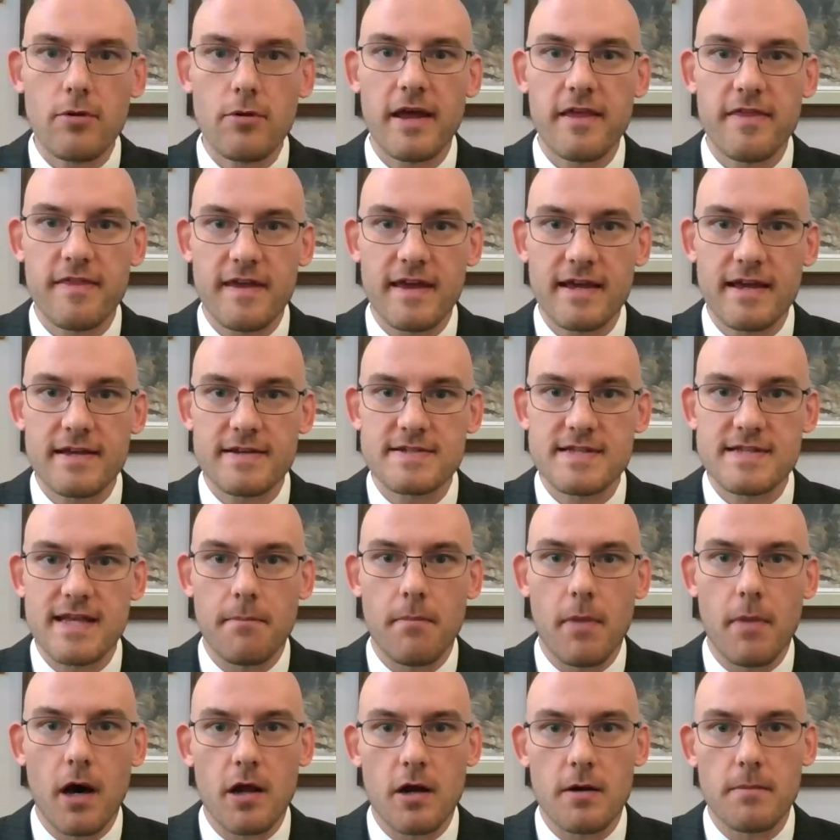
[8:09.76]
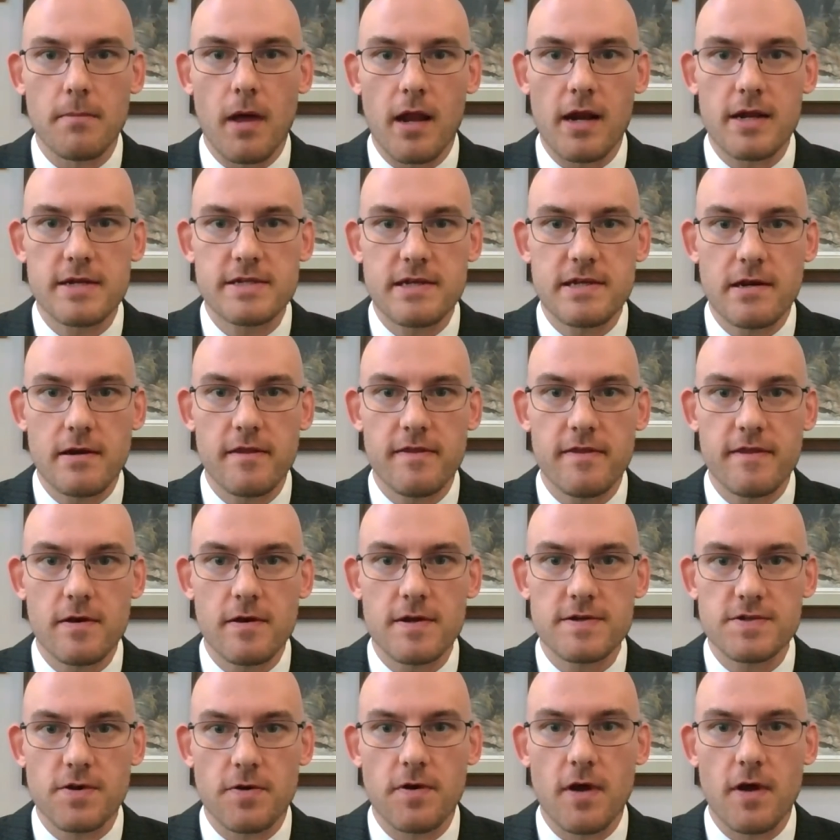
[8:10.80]
I think, is that modern monetary
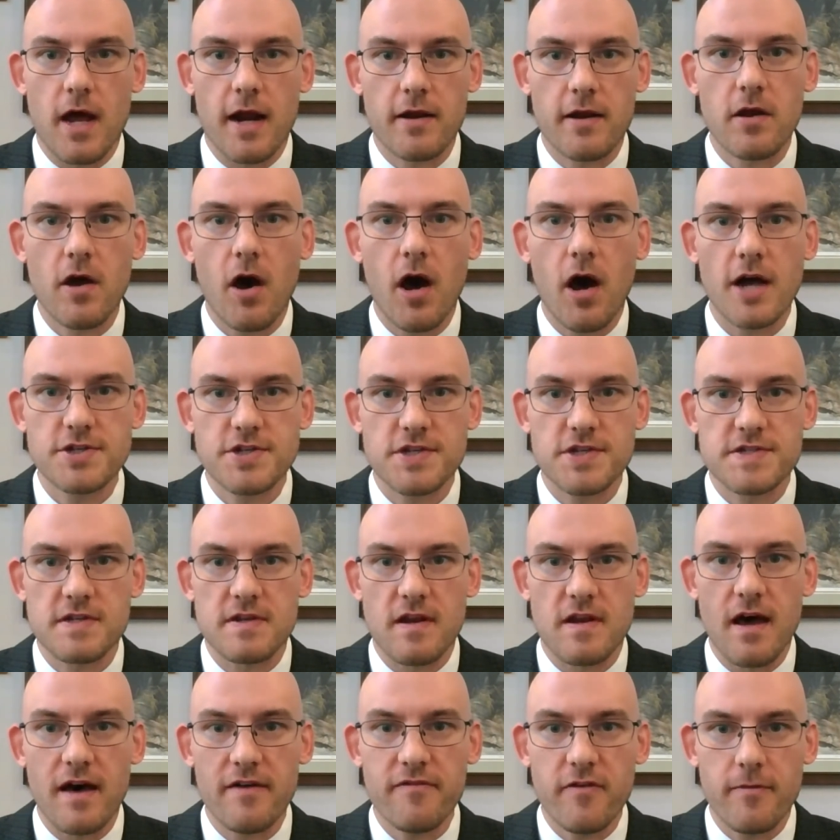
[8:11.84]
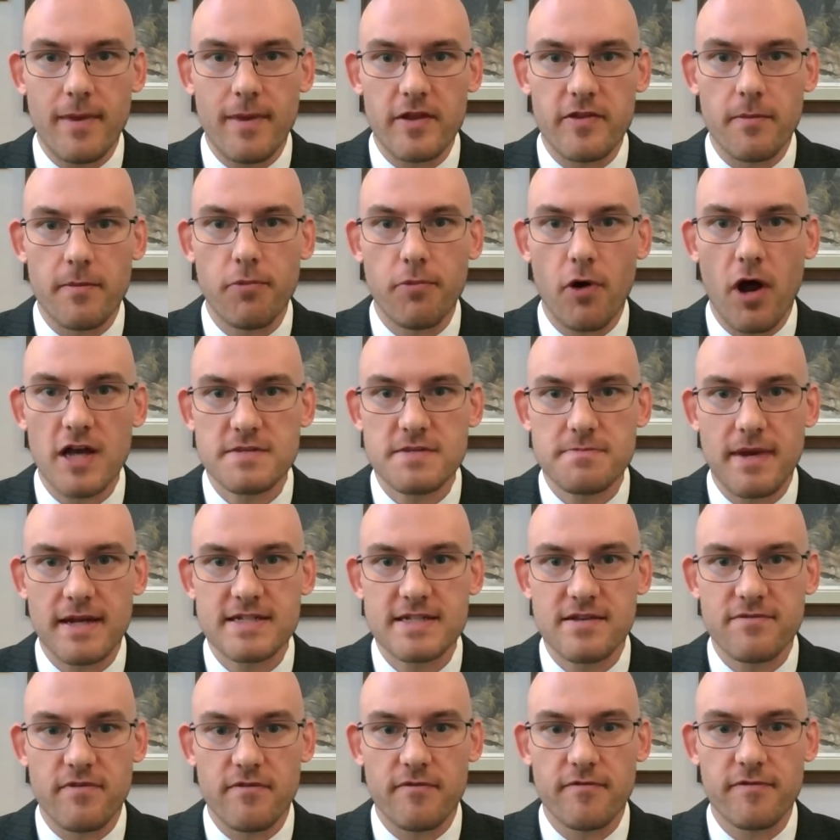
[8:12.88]
theorists are not cautious enough about the
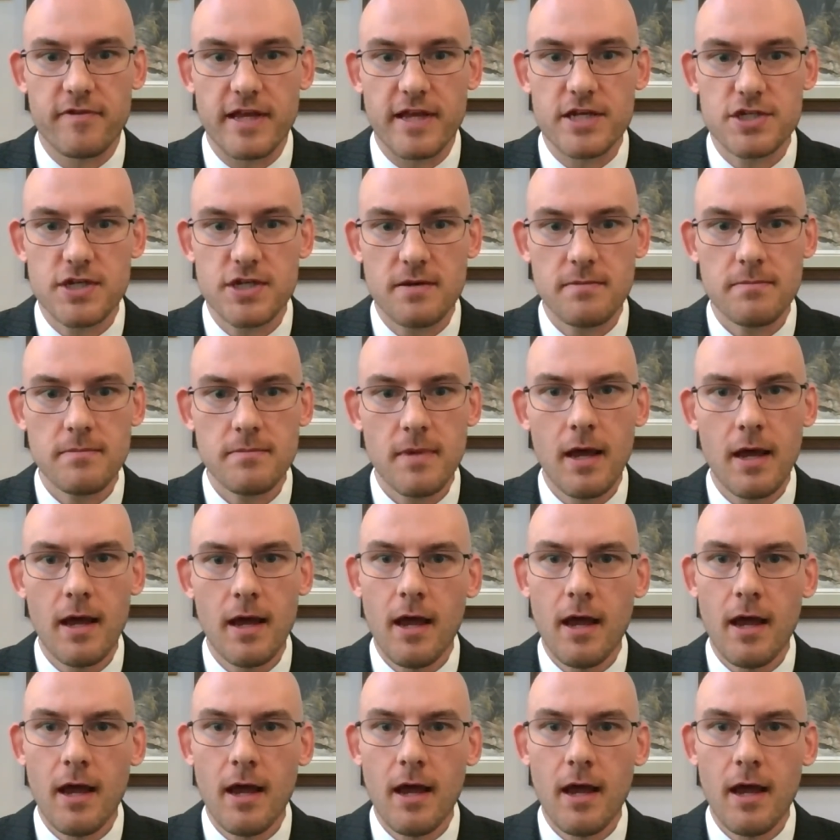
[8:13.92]
prospects of inflation.